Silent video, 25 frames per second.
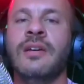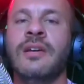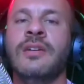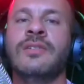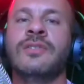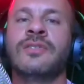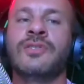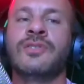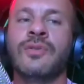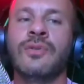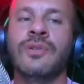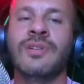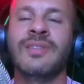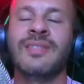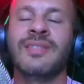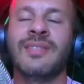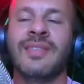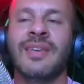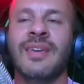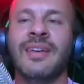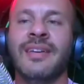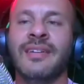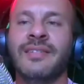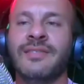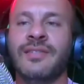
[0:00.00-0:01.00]
certain
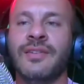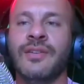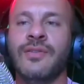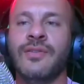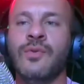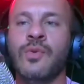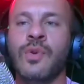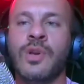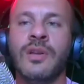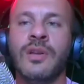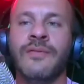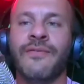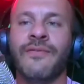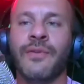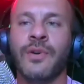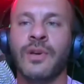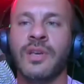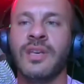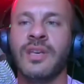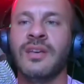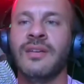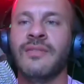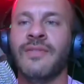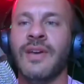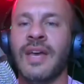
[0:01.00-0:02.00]
things you can
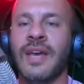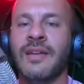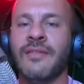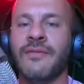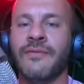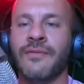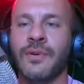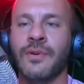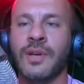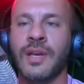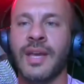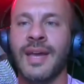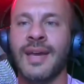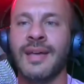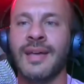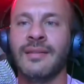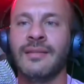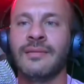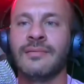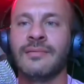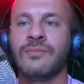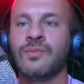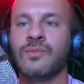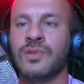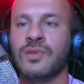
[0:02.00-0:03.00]
forgive and forget.
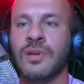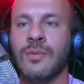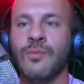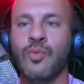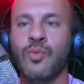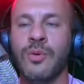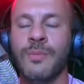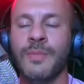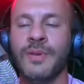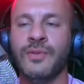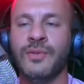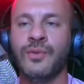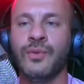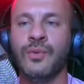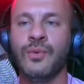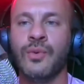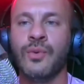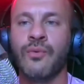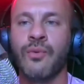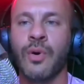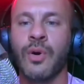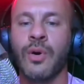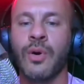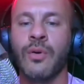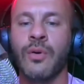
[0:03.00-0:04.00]
Some women do
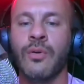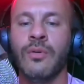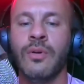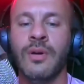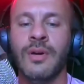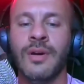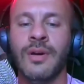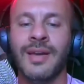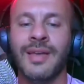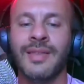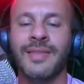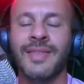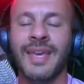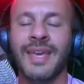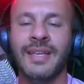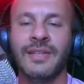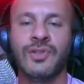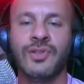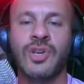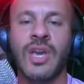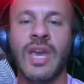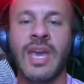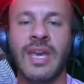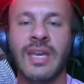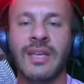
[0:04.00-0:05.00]
grow, they
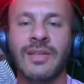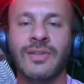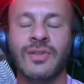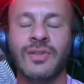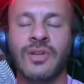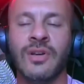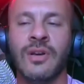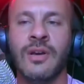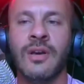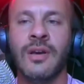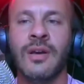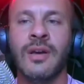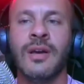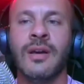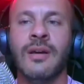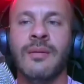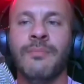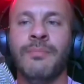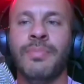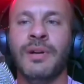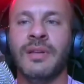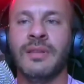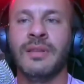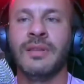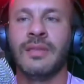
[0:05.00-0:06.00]
change,
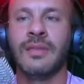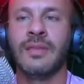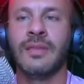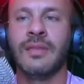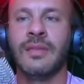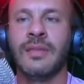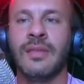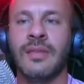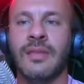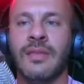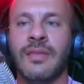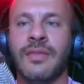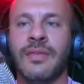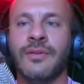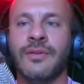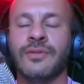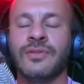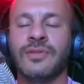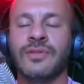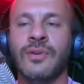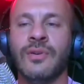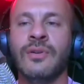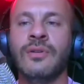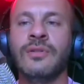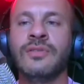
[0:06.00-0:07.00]
but there's
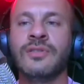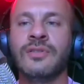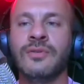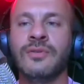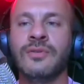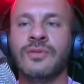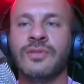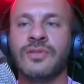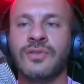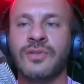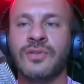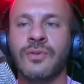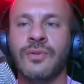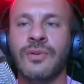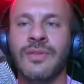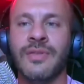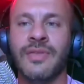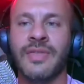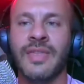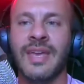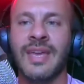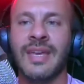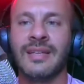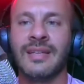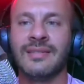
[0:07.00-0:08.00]
also certain
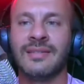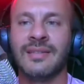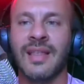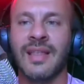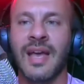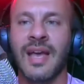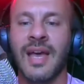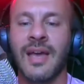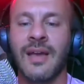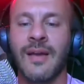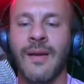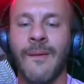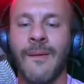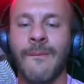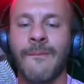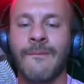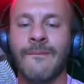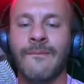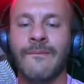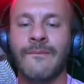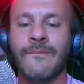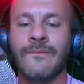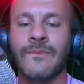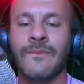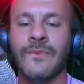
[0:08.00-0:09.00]
things that
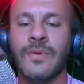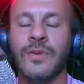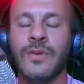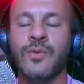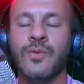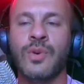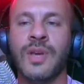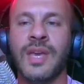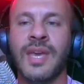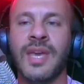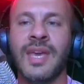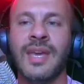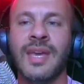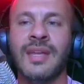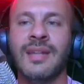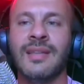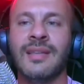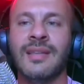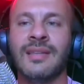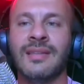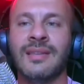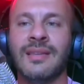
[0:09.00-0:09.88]
you can't